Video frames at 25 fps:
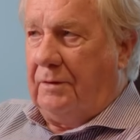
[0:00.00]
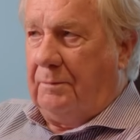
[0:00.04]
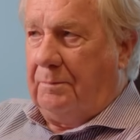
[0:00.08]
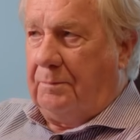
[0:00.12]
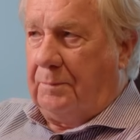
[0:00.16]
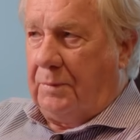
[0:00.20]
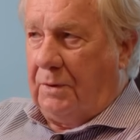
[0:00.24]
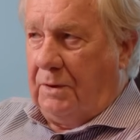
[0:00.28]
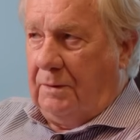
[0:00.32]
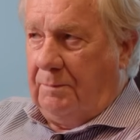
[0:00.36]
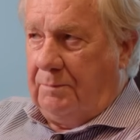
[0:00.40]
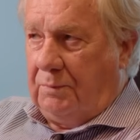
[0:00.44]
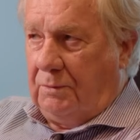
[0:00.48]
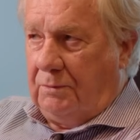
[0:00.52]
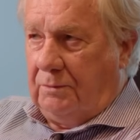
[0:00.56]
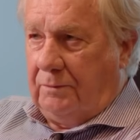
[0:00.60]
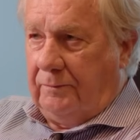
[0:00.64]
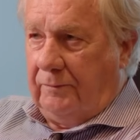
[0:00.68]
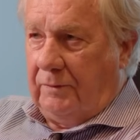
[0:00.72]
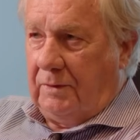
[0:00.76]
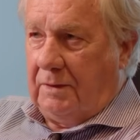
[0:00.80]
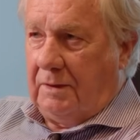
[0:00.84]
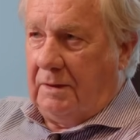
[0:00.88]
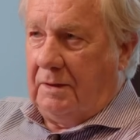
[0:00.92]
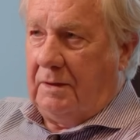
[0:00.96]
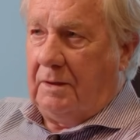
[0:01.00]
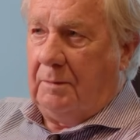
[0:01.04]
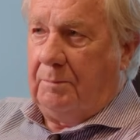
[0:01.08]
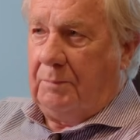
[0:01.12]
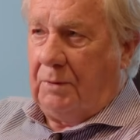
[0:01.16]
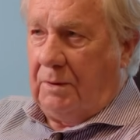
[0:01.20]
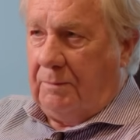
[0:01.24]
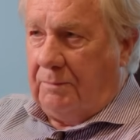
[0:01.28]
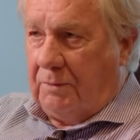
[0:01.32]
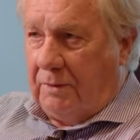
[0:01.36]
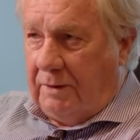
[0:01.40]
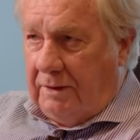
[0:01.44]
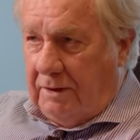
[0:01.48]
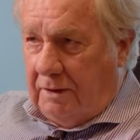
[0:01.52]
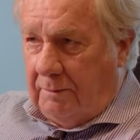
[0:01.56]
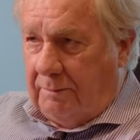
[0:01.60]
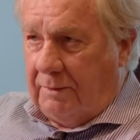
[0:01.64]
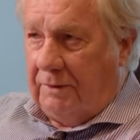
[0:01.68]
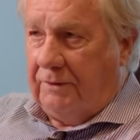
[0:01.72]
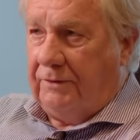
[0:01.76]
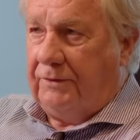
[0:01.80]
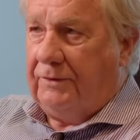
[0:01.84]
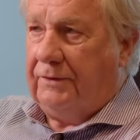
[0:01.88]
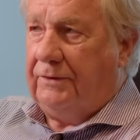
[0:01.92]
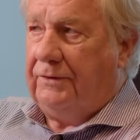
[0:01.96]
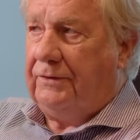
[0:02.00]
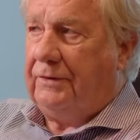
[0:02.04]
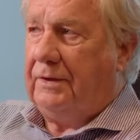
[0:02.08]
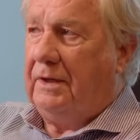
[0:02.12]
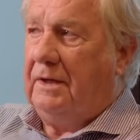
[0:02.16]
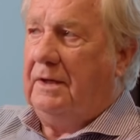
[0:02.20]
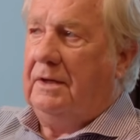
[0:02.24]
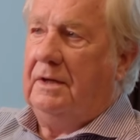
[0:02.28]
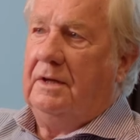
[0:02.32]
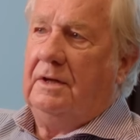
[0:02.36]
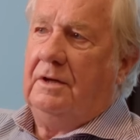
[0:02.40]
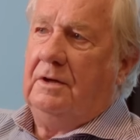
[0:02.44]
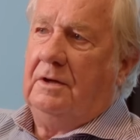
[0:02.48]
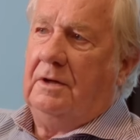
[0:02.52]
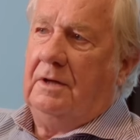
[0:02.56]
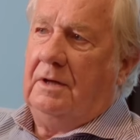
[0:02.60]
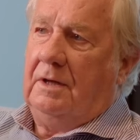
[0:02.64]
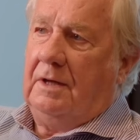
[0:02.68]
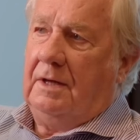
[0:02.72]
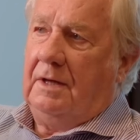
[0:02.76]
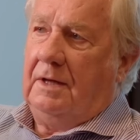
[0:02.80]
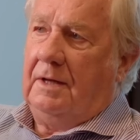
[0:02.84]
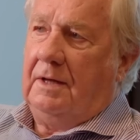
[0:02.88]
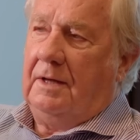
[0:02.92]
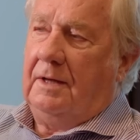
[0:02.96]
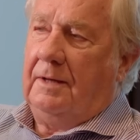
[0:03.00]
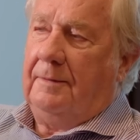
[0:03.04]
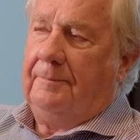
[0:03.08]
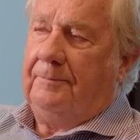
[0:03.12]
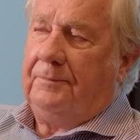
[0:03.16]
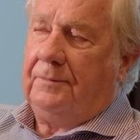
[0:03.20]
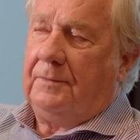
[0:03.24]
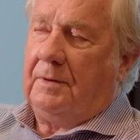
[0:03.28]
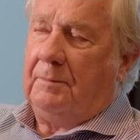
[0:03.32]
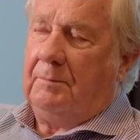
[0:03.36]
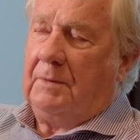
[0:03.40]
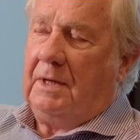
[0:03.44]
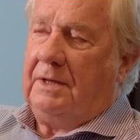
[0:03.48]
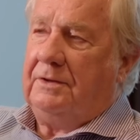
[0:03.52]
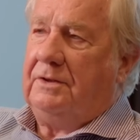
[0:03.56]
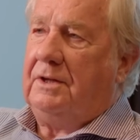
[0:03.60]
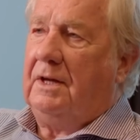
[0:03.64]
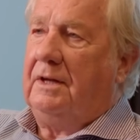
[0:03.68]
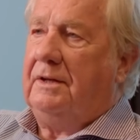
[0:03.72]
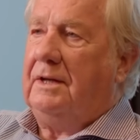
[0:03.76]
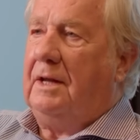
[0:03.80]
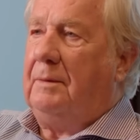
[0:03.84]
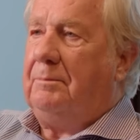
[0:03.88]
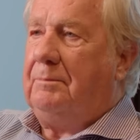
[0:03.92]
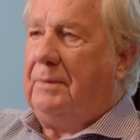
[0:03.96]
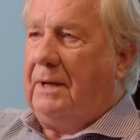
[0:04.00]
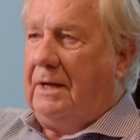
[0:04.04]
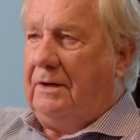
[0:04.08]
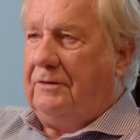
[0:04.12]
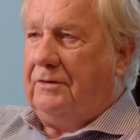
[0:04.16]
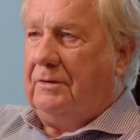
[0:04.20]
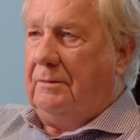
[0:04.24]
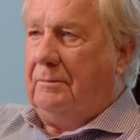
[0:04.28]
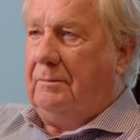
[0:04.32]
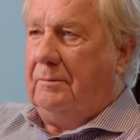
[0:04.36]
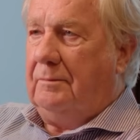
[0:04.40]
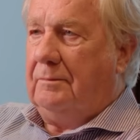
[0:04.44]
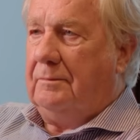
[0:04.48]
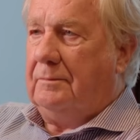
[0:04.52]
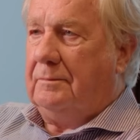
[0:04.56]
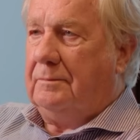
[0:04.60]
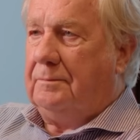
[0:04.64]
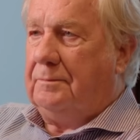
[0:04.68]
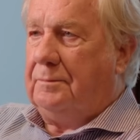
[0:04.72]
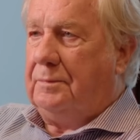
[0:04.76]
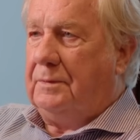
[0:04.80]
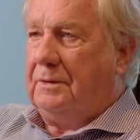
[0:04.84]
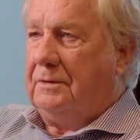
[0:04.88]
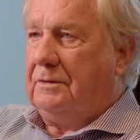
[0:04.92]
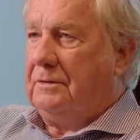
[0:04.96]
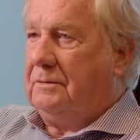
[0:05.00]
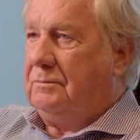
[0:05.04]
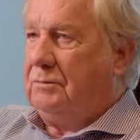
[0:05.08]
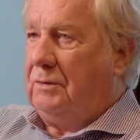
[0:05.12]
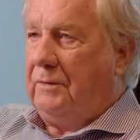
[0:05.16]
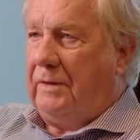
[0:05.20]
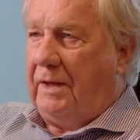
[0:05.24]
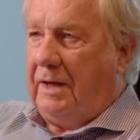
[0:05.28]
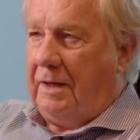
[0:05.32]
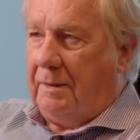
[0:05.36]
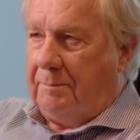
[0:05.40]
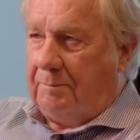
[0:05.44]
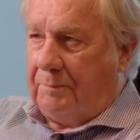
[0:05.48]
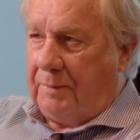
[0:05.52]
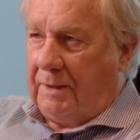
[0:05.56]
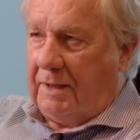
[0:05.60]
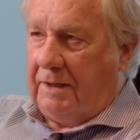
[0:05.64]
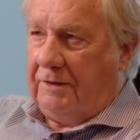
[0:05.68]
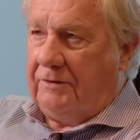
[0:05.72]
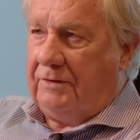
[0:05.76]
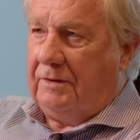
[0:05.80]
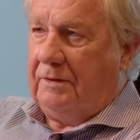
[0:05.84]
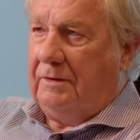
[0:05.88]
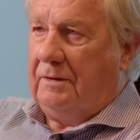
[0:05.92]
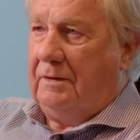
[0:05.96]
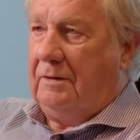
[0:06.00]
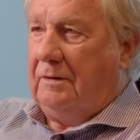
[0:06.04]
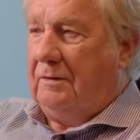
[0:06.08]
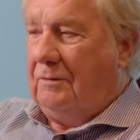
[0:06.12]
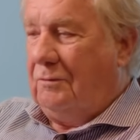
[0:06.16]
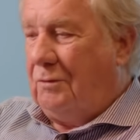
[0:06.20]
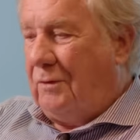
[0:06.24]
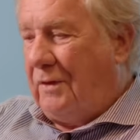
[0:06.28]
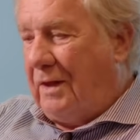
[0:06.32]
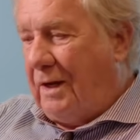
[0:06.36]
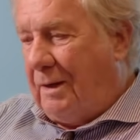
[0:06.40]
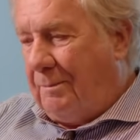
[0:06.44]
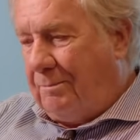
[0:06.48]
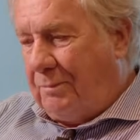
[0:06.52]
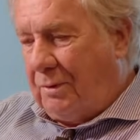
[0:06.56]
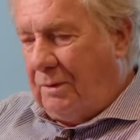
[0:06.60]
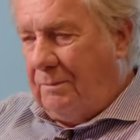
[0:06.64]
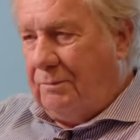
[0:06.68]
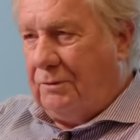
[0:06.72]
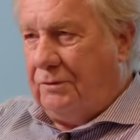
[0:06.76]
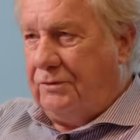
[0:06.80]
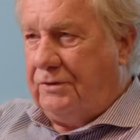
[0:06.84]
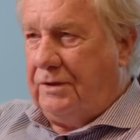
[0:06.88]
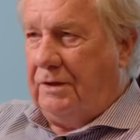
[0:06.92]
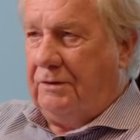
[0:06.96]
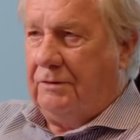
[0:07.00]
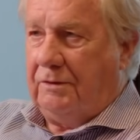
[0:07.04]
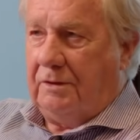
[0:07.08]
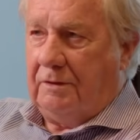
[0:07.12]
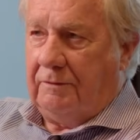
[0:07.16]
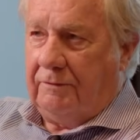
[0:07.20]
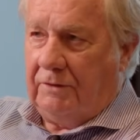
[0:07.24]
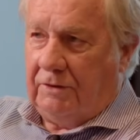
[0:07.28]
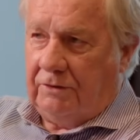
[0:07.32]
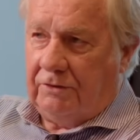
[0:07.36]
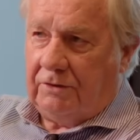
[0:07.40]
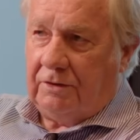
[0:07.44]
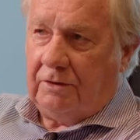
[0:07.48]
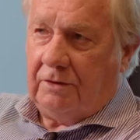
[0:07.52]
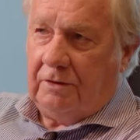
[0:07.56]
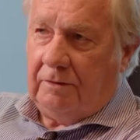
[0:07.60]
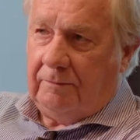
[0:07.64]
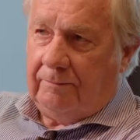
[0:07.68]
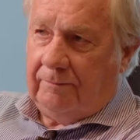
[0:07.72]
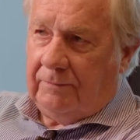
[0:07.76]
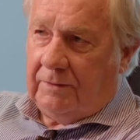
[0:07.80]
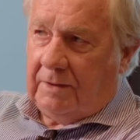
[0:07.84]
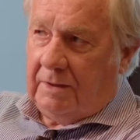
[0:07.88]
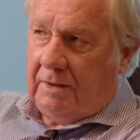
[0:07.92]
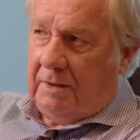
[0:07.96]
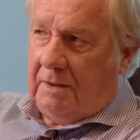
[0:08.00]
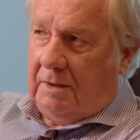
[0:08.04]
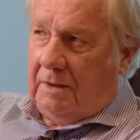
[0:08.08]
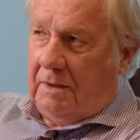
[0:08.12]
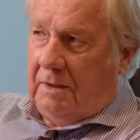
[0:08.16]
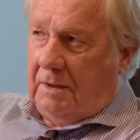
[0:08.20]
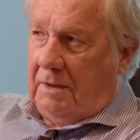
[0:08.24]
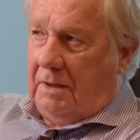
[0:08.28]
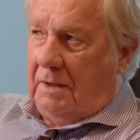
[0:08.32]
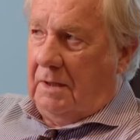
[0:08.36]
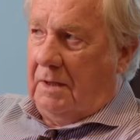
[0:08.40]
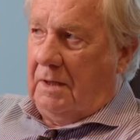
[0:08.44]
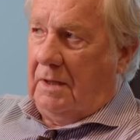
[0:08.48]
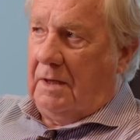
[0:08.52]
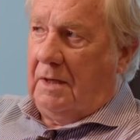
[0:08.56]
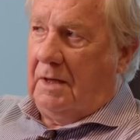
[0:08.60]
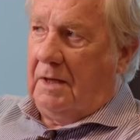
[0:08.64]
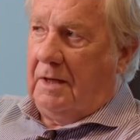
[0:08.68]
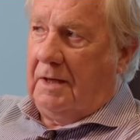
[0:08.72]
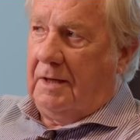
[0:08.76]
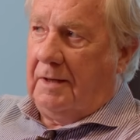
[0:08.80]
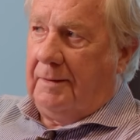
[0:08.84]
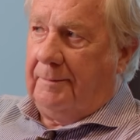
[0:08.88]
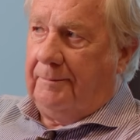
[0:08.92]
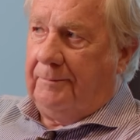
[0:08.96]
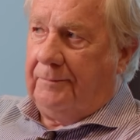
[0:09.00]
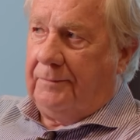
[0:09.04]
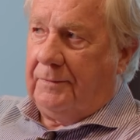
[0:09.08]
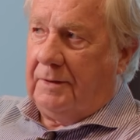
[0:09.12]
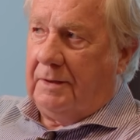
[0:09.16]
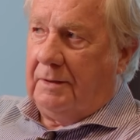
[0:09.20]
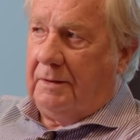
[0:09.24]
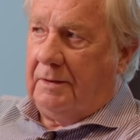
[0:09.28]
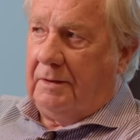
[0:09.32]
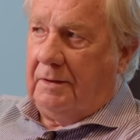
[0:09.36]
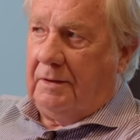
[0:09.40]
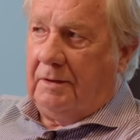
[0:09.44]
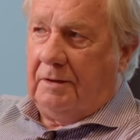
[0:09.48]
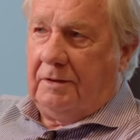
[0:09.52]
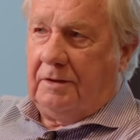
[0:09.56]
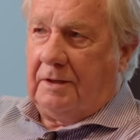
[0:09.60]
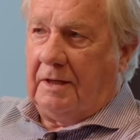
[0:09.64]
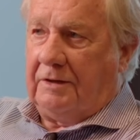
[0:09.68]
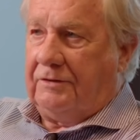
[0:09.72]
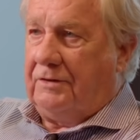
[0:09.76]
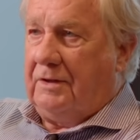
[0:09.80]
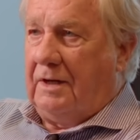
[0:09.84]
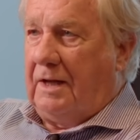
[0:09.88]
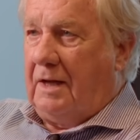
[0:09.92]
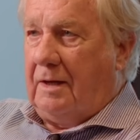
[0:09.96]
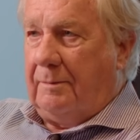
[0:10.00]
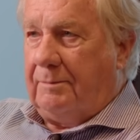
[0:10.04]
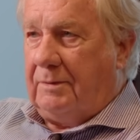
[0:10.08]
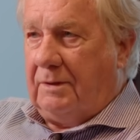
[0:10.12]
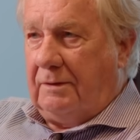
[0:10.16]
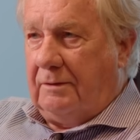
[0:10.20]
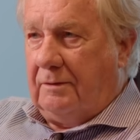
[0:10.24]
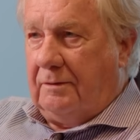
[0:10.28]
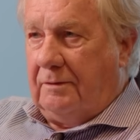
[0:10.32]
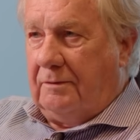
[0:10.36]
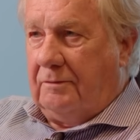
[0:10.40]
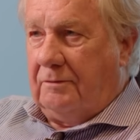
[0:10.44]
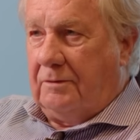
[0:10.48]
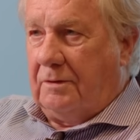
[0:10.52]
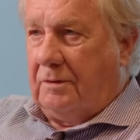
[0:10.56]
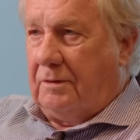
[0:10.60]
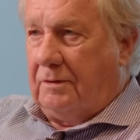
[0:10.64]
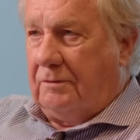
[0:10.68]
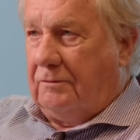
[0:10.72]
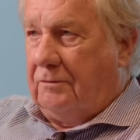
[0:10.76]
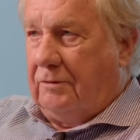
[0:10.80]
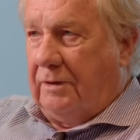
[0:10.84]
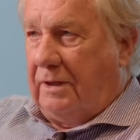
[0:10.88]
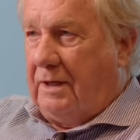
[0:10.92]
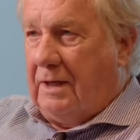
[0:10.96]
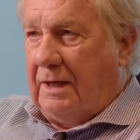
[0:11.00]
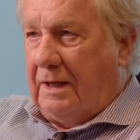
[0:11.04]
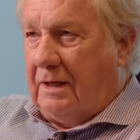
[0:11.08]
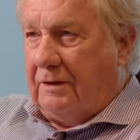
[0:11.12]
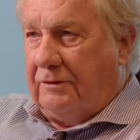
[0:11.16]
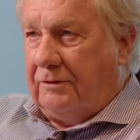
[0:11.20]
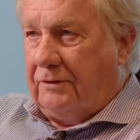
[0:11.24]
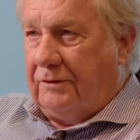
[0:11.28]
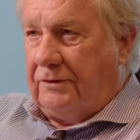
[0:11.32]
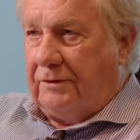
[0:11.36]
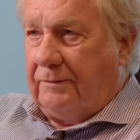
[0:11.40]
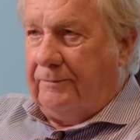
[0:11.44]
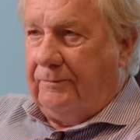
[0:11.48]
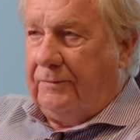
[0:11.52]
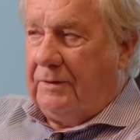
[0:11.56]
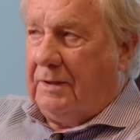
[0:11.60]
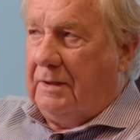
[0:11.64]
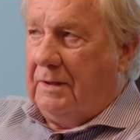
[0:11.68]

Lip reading: the people and the people in the business, maintain that passion. Because without passion, without people sharing the vision, it doesn't happen, right, regardless.